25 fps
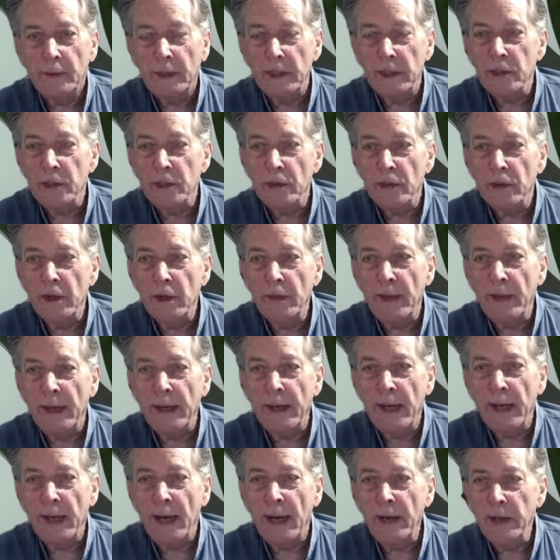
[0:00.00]
he's talking
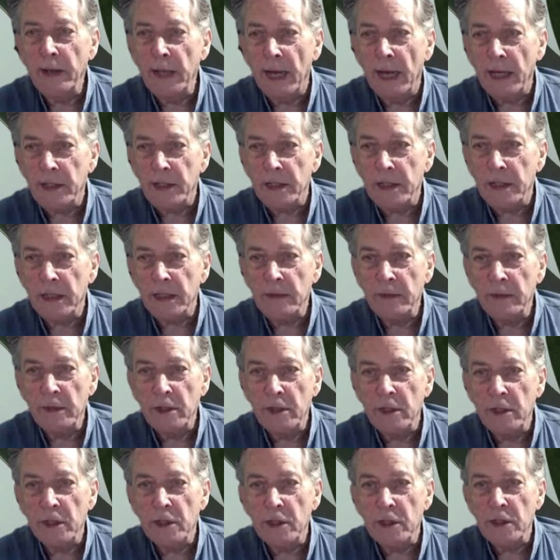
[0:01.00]
about outgassing,
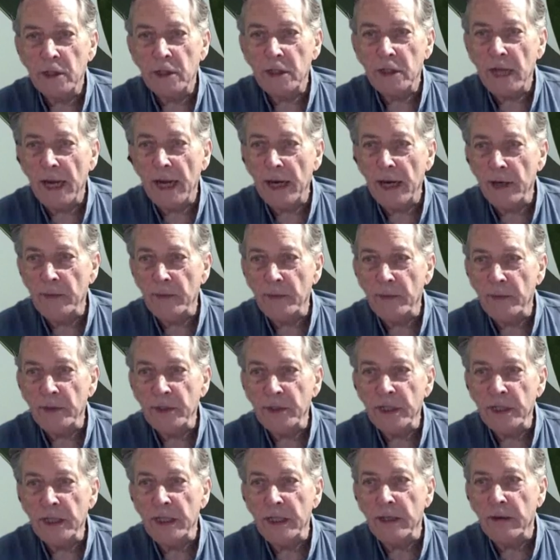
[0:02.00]
which is a standard
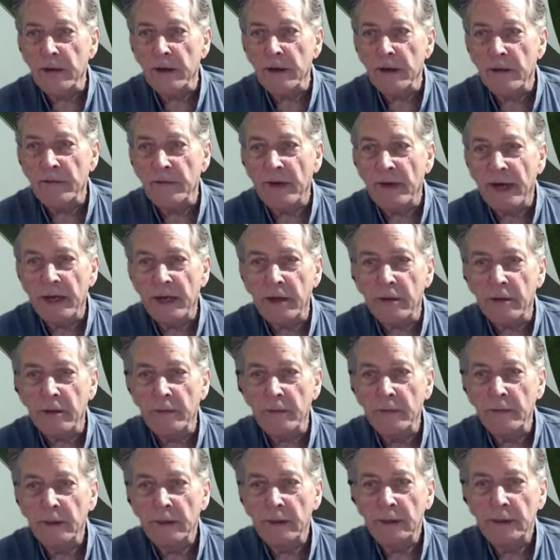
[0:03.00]
procedure in a
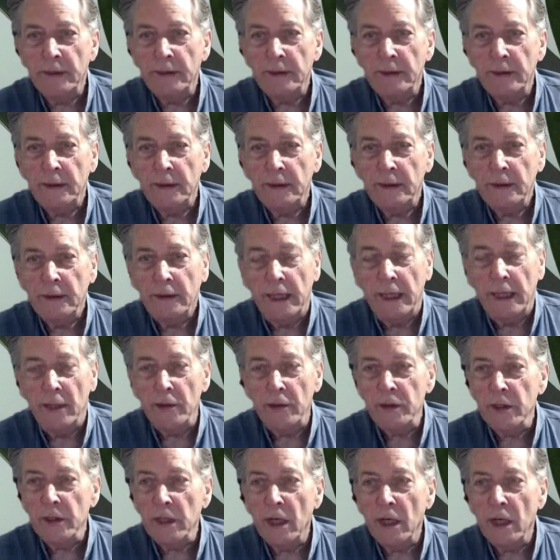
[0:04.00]
vacuum. He
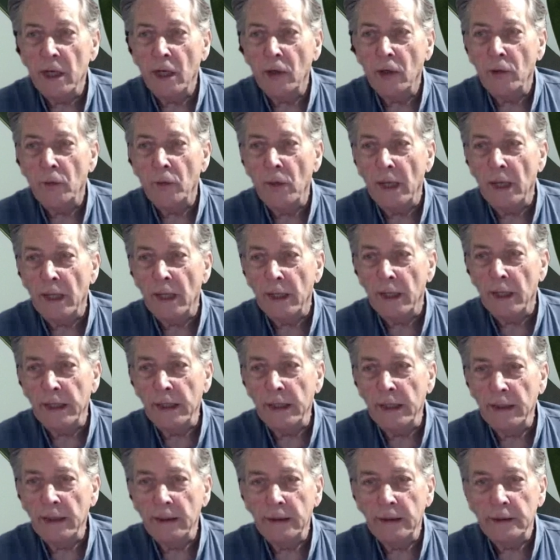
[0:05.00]
looks at cold
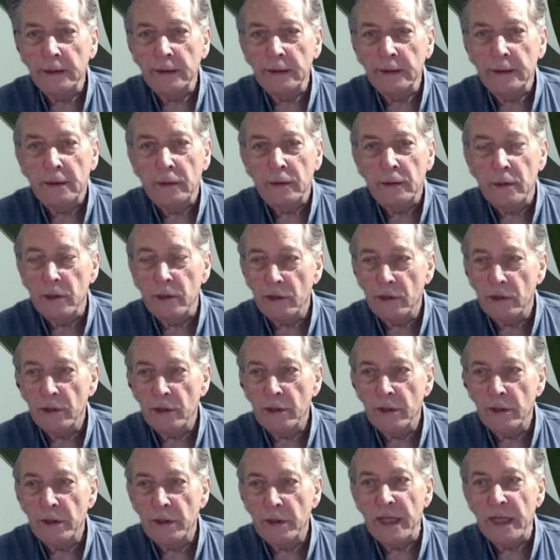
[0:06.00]
welding. which is
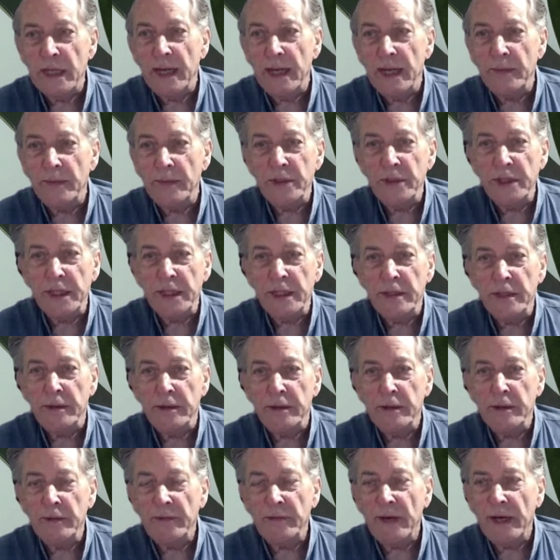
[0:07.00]
also a standard procedure
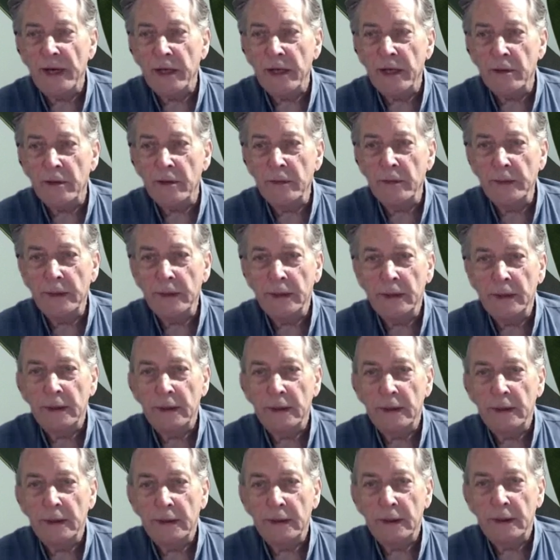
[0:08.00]
in a vacuum,
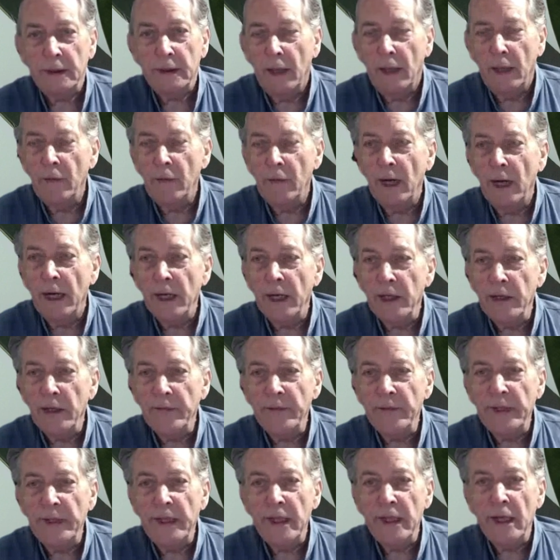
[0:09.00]
at
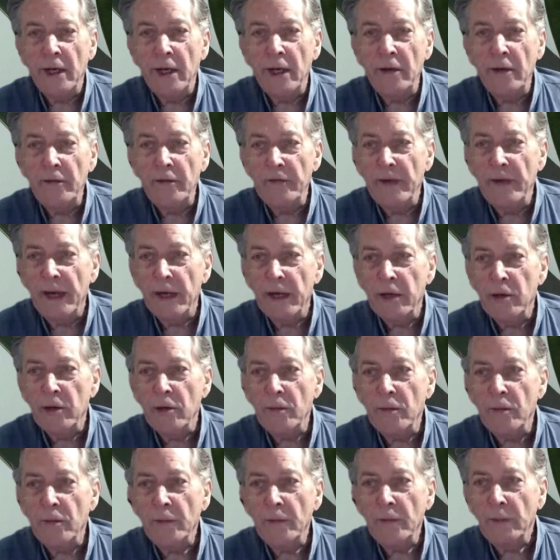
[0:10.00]
relatively low
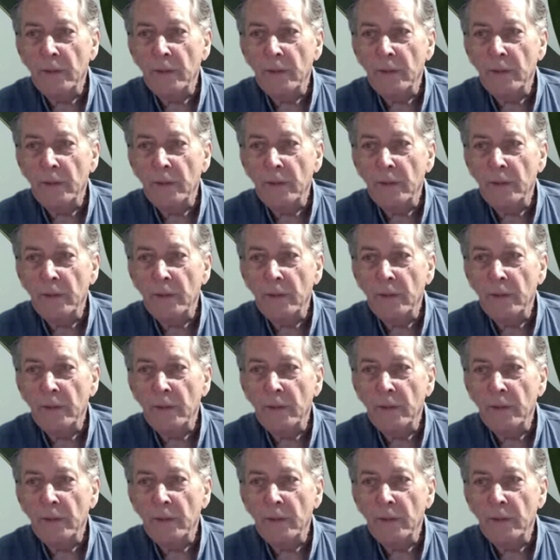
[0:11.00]
vacuum